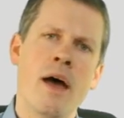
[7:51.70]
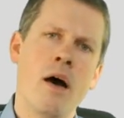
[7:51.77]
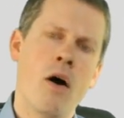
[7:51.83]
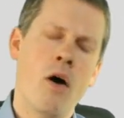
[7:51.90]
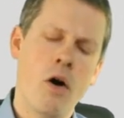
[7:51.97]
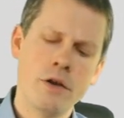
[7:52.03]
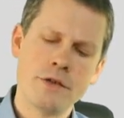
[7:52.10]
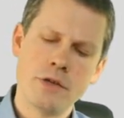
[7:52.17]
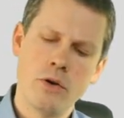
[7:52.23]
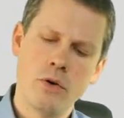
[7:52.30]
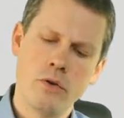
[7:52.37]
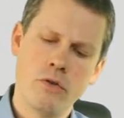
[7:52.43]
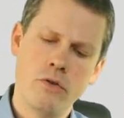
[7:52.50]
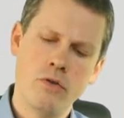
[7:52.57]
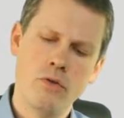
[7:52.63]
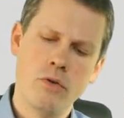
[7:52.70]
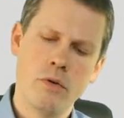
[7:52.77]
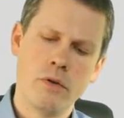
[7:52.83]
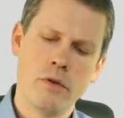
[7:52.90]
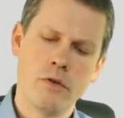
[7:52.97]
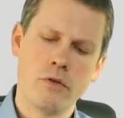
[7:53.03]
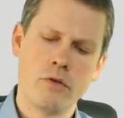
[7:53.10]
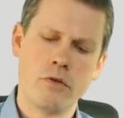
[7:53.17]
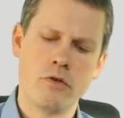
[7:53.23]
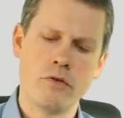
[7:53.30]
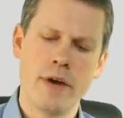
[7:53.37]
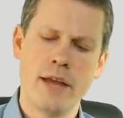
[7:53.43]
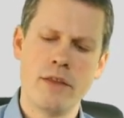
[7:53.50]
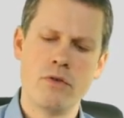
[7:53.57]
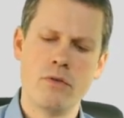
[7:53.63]
Also to
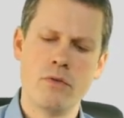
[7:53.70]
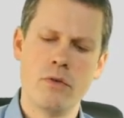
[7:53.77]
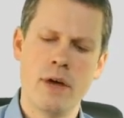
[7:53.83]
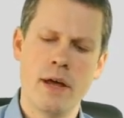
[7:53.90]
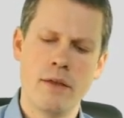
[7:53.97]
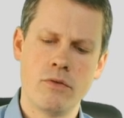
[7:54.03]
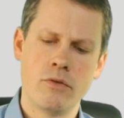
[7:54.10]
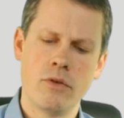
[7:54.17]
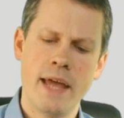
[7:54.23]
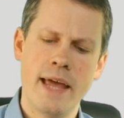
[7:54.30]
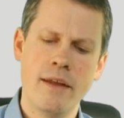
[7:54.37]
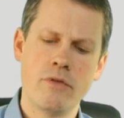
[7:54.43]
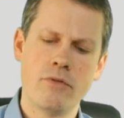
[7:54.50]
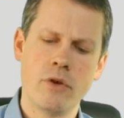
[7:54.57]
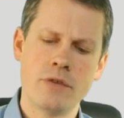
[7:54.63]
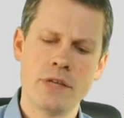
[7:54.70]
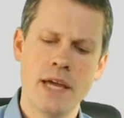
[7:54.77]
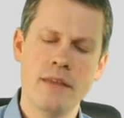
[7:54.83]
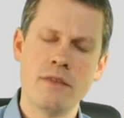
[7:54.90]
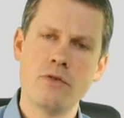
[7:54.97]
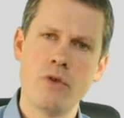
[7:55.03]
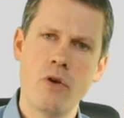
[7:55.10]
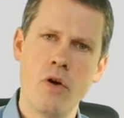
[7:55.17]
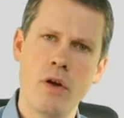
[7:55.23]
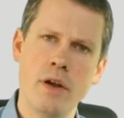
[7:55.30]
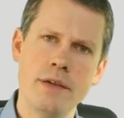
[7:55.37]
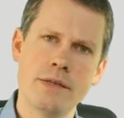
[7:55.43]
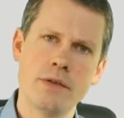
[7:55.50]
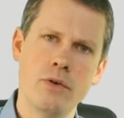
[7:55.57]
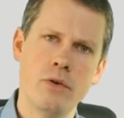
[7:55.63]
try to let it rotate too early,
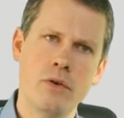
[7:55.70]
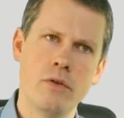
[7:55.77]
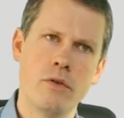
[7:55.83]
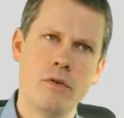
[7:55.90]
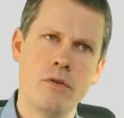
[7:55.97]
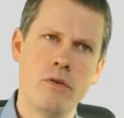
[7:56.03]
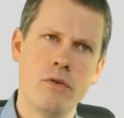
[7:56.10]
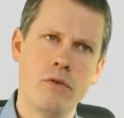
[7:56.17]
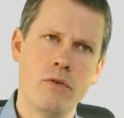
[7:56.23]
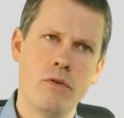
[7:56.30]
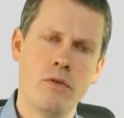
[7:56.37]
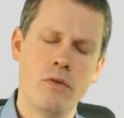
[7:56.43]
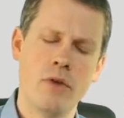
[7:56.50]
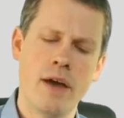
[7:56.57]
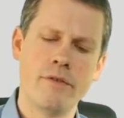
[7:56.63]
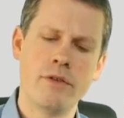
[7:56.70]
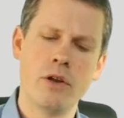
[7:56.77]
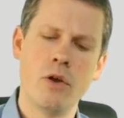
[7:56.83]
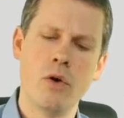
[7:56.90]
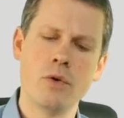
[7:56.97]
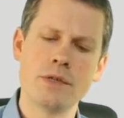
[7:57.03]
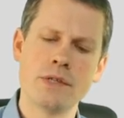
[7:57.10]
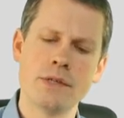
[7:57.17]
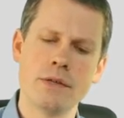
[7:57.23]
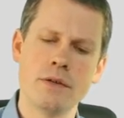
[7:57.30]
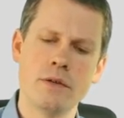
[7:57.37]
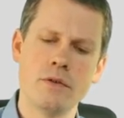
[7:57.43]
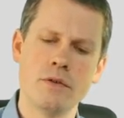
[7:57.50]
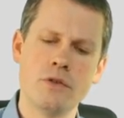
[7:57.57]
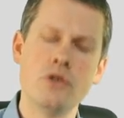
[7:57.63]
so to have the nose
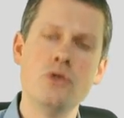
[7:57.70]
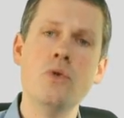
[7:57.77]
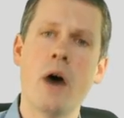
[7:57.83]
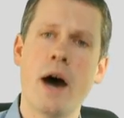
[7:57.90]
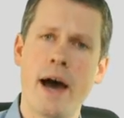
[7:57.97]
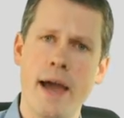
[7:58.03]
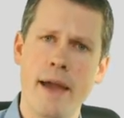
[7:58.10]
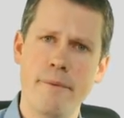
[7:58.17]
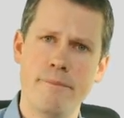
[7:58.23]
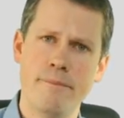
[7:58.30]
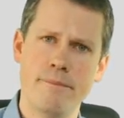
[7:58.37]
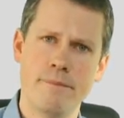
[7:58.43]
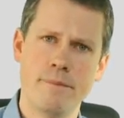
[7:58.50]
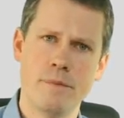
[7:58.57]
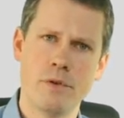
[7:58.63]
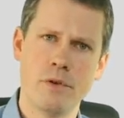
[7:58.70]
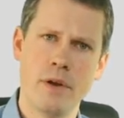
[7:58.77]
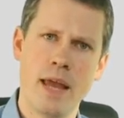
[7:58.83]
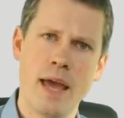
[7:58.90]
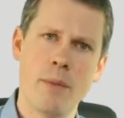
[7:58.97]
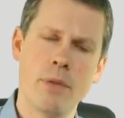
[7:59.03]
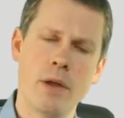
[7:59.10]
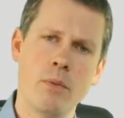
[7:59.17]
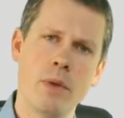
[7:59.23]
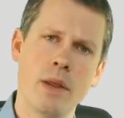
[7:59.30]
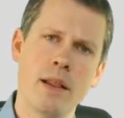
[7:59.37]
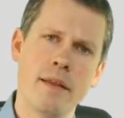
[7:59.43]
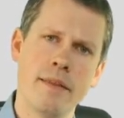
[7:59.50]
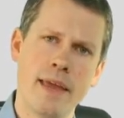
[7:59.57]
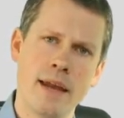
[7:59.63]
too high, so that the airplane
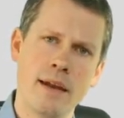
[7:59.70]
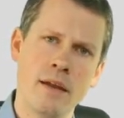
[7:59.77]
will then